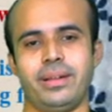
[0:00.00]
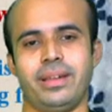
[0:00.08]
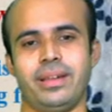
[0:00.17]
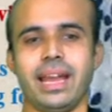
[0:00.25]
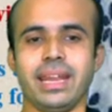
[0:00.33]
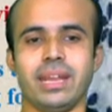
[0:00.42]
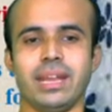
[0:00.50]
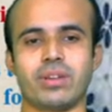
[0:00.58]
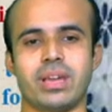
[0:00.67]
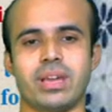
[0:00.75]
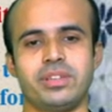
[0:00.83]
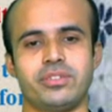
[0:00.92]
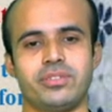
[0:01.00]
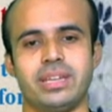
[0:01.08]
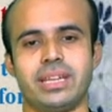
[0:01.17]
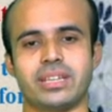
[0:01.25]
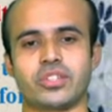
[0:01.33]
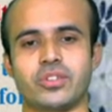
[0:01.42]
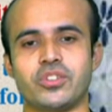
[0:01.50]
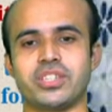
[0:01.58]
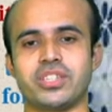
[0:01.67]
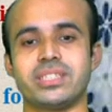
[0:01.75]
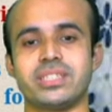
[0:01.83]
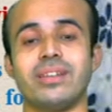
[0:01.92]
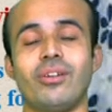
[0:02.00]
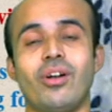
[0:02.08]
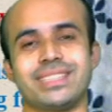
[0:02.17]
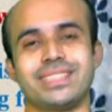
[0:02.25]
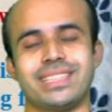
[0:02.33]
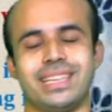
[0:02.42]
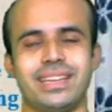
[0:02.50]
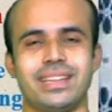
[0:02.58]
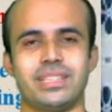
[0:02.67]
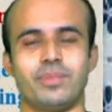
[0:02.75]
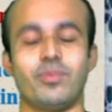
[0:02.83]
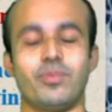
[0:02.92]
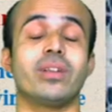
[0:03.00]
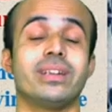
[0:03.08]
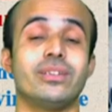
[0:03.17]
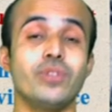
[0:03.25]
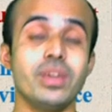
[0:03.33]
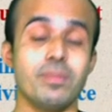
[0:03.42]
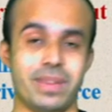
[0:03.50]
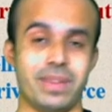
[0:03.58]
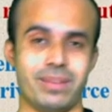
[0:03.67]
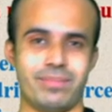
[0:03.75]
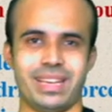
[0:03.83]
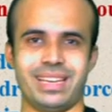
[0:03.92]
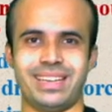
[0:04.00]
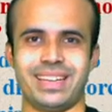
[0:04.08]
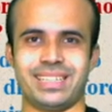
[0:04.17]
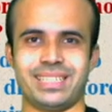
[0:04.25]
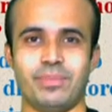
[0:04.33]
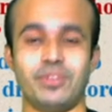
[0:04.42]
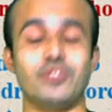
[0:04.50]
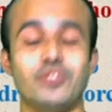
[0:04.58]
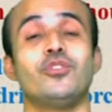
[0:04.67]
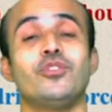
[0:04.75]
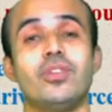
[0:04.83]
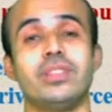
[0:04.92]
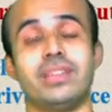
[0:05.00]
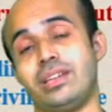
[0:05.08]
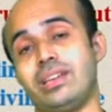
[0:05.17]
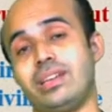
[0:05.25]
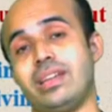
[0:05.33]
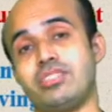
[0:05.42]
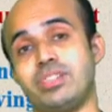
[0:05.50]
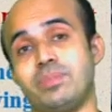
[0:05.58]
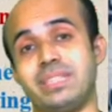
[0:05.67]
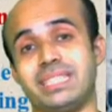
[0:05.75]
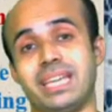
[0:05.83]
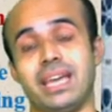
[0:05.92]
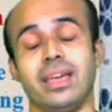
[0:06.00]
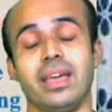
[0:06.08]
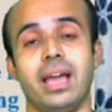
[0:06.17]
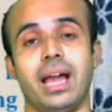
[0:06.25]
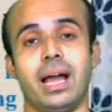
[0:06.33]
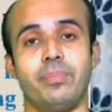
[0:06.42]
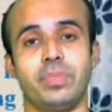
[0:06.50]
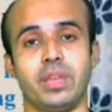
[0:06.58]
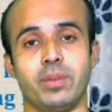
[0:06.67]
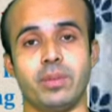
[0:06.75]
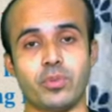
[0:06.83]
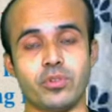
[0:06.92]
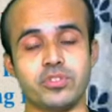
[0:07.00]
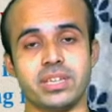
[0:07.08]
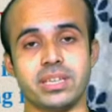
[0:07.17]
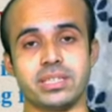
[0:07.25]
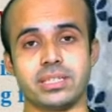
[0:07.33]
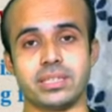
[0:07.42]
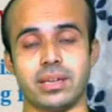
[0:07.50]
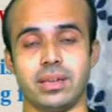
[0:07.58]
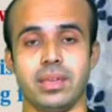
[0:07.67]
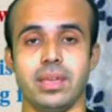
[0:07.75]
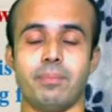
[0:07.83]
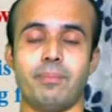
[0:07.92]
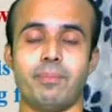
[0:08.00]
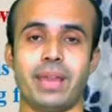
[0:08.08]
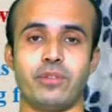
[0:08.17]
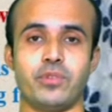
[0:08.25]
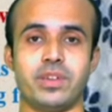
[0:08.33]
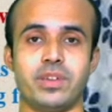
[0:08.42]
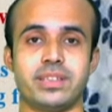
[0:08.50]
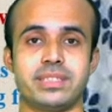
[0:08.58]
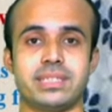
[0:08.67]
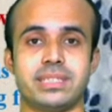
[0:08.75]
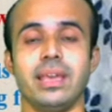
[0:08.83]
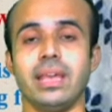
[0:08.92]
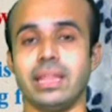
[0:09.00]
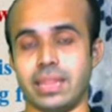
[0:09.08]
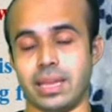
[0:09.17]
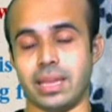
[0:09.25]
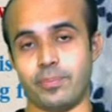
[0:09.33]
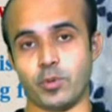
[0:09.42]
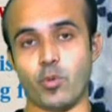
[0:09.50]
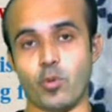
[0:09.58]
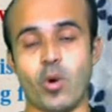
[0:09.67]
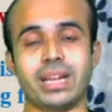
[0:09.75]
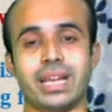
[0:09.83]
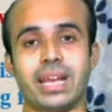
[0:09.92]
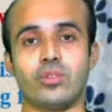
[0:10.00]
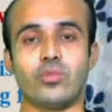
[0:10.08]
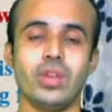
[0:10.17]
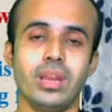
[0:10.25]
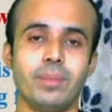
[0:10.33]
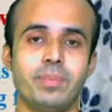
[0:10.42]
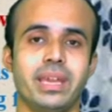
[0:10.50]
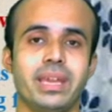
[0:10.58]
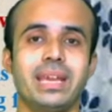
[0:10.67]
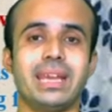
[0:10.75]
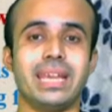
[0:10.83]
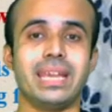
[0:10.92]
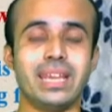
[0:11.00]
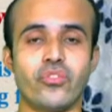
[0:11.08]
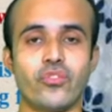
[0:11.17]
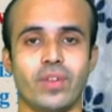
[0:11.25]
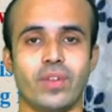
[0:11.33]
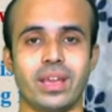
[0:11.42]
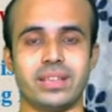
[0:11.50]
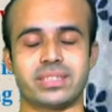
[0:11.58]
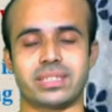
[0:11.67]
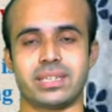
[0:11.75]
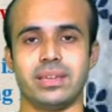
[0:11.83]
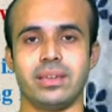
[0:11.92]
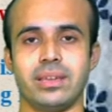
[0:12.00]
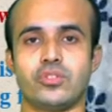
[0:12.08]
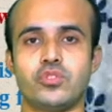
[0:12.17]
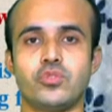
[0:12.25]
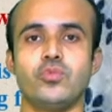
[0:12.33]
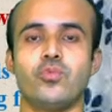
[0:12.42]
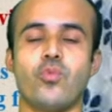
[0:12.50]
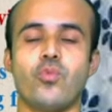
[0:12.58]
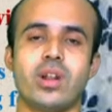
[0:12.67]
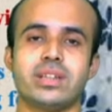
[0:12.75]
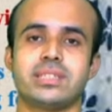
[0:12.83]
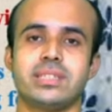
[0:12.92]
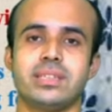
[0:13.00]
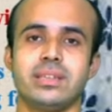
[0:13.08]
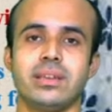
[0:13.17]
And now coming to the next question, sir, what is leadership? What do you mean by leadership? Do you know the leadership is a process by which the worker will be influenced towards